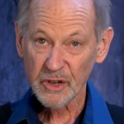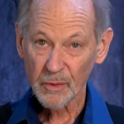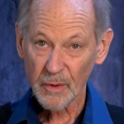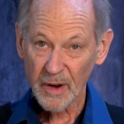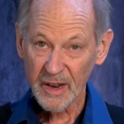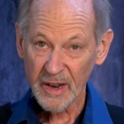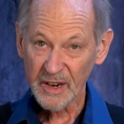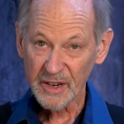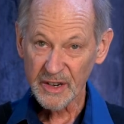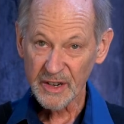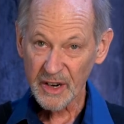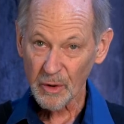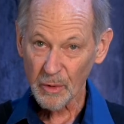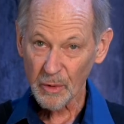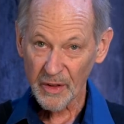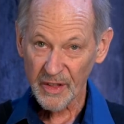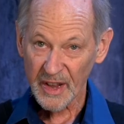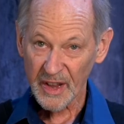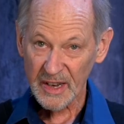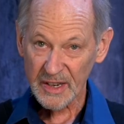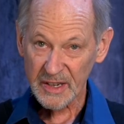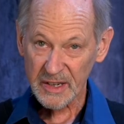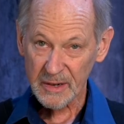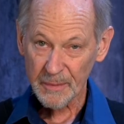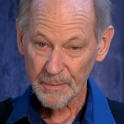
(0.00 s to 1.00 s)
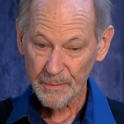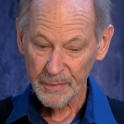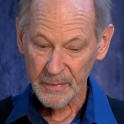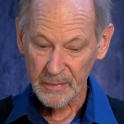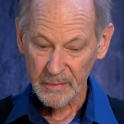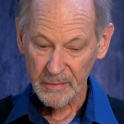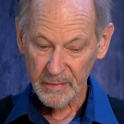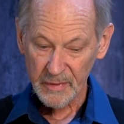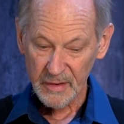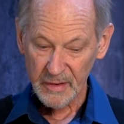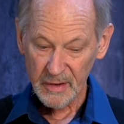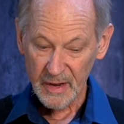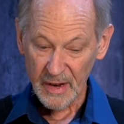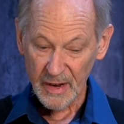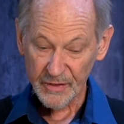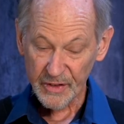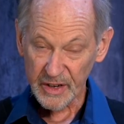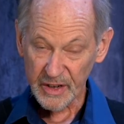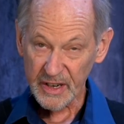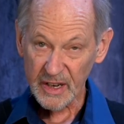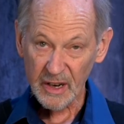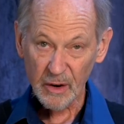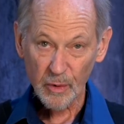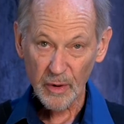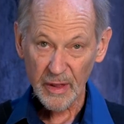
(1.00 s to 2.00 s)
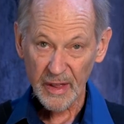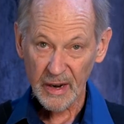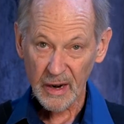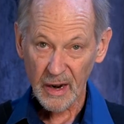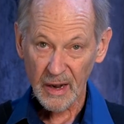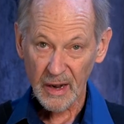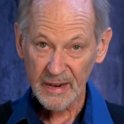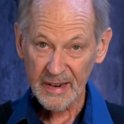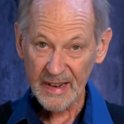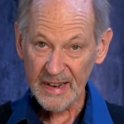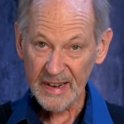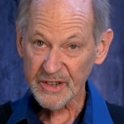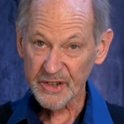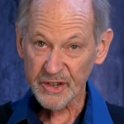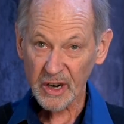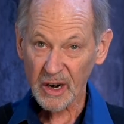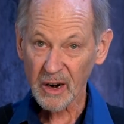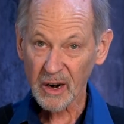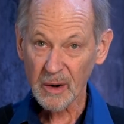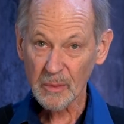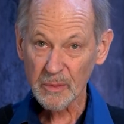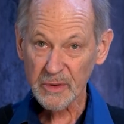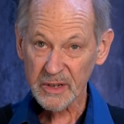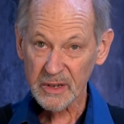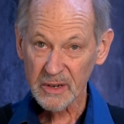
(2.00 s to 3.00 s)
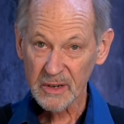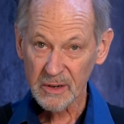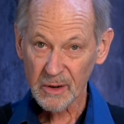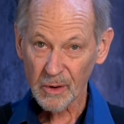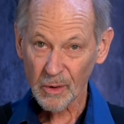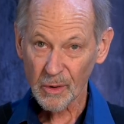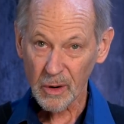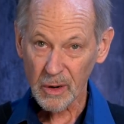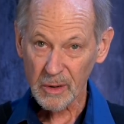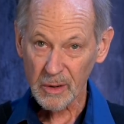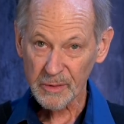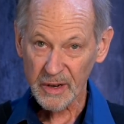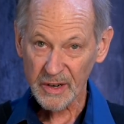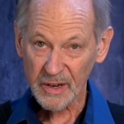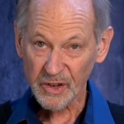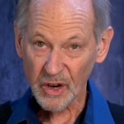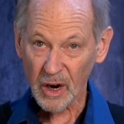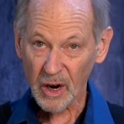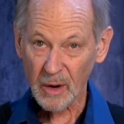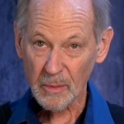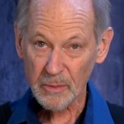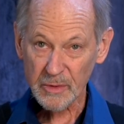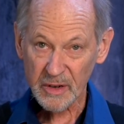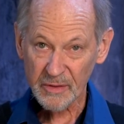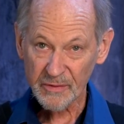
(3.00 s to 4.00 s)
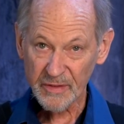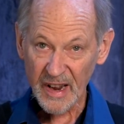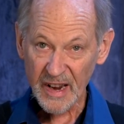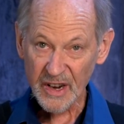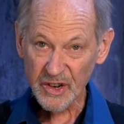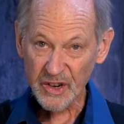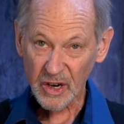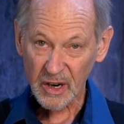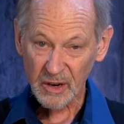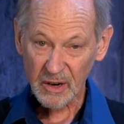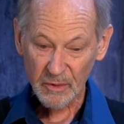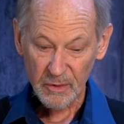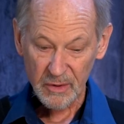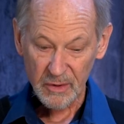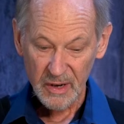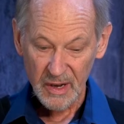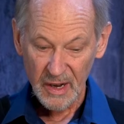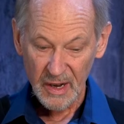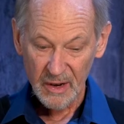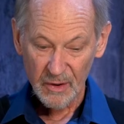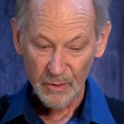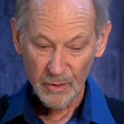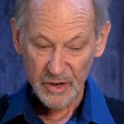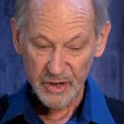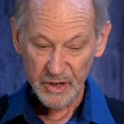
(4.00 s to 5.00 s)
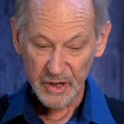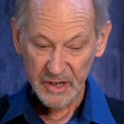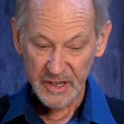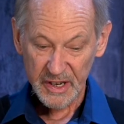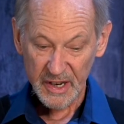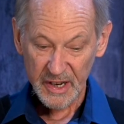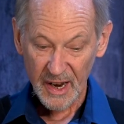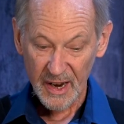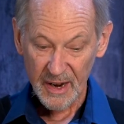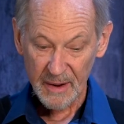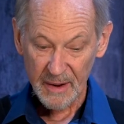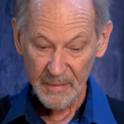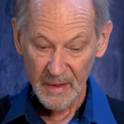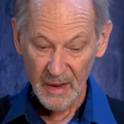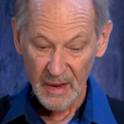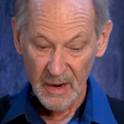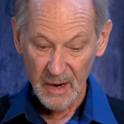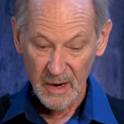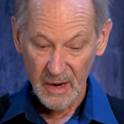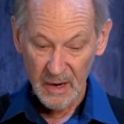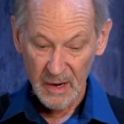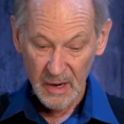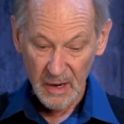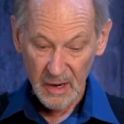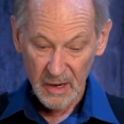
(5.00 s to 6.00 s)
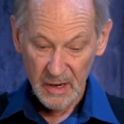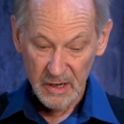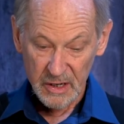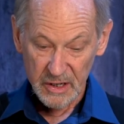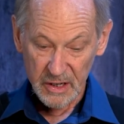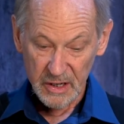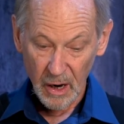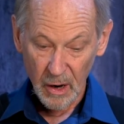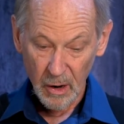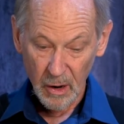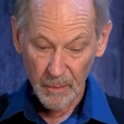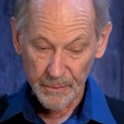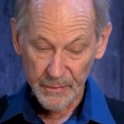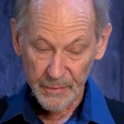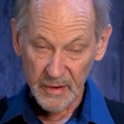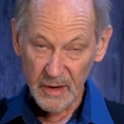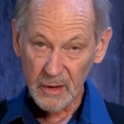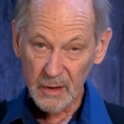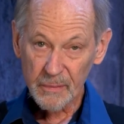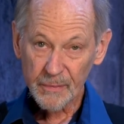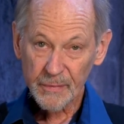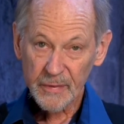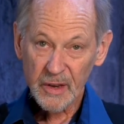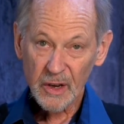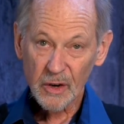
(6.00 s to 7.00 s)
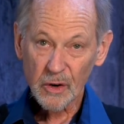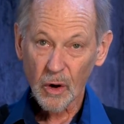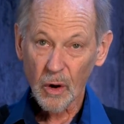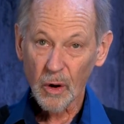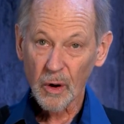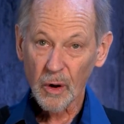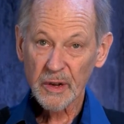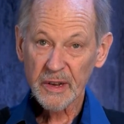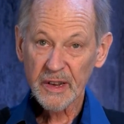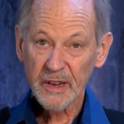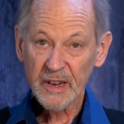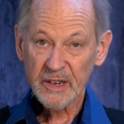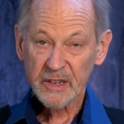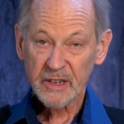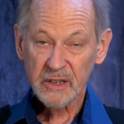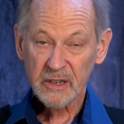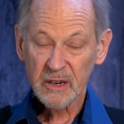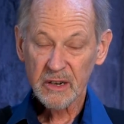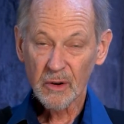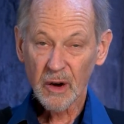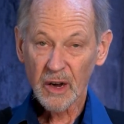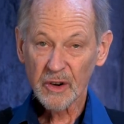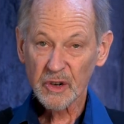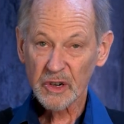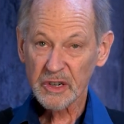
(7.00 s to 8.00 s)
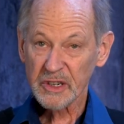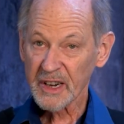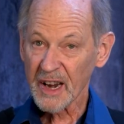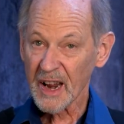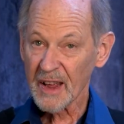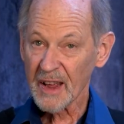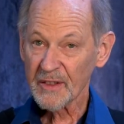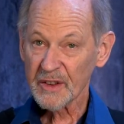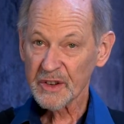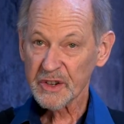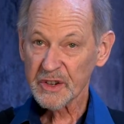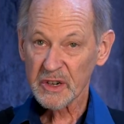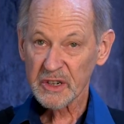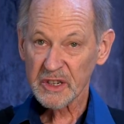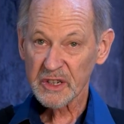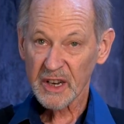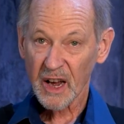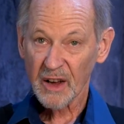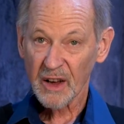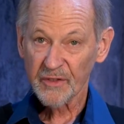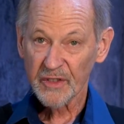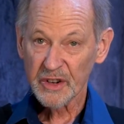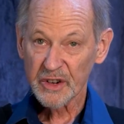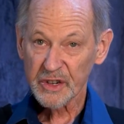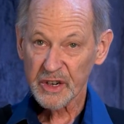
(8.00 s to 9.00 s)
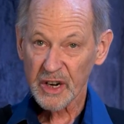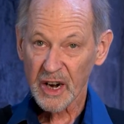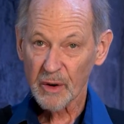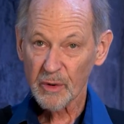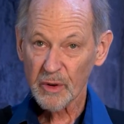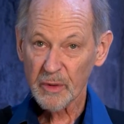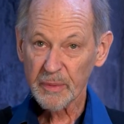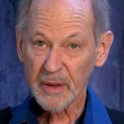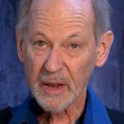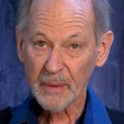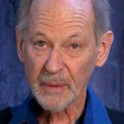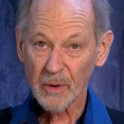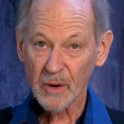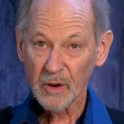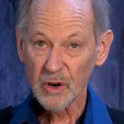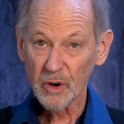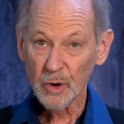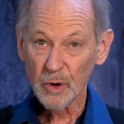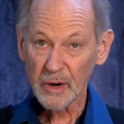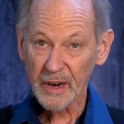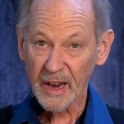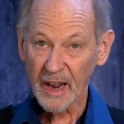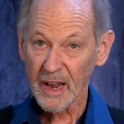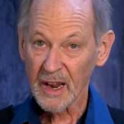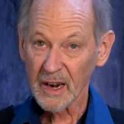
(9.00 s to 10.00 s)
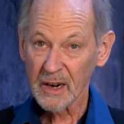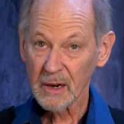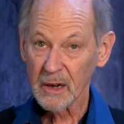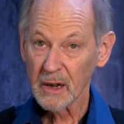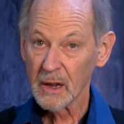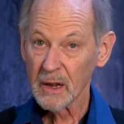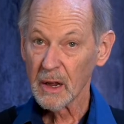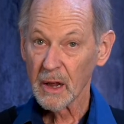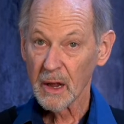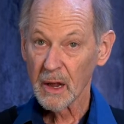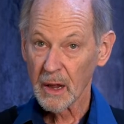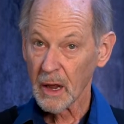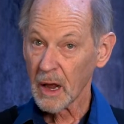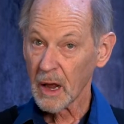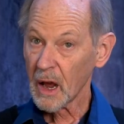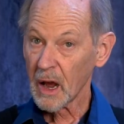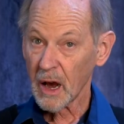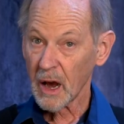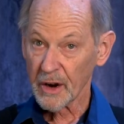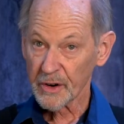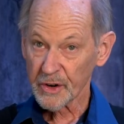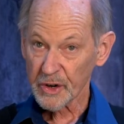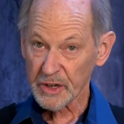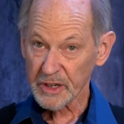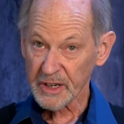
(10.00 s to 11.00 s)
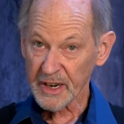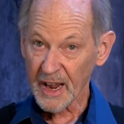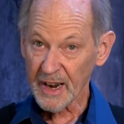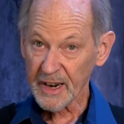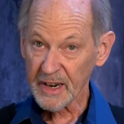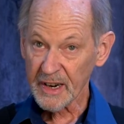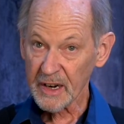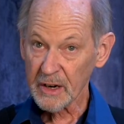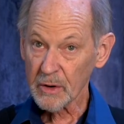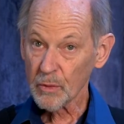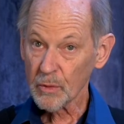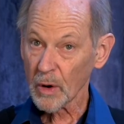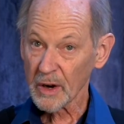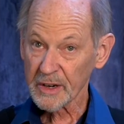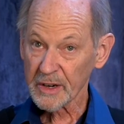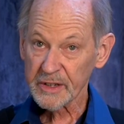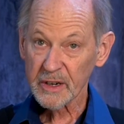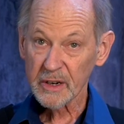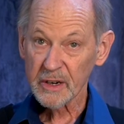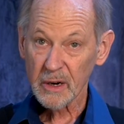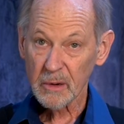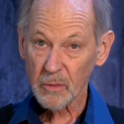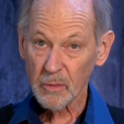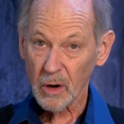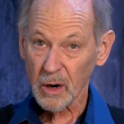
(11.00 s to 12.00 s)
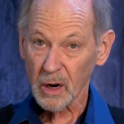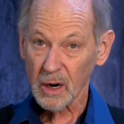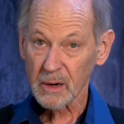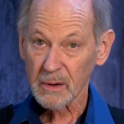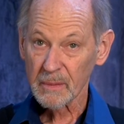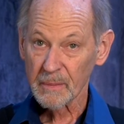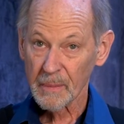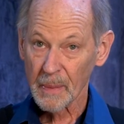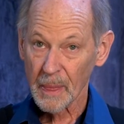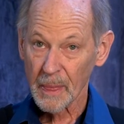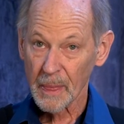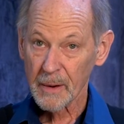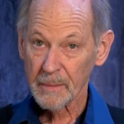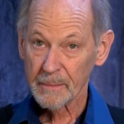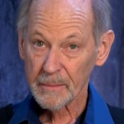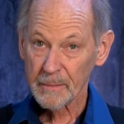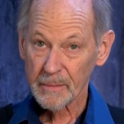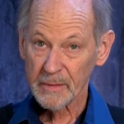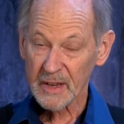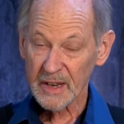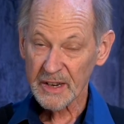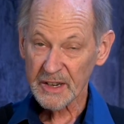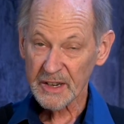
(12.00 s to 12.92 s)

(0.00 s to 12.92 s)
intelligent way to deal with this. You have to deal with it on its terms, or the terms of nature, we should say. So the goal is to understand this yourself and share it with people who can understand it and want to know more.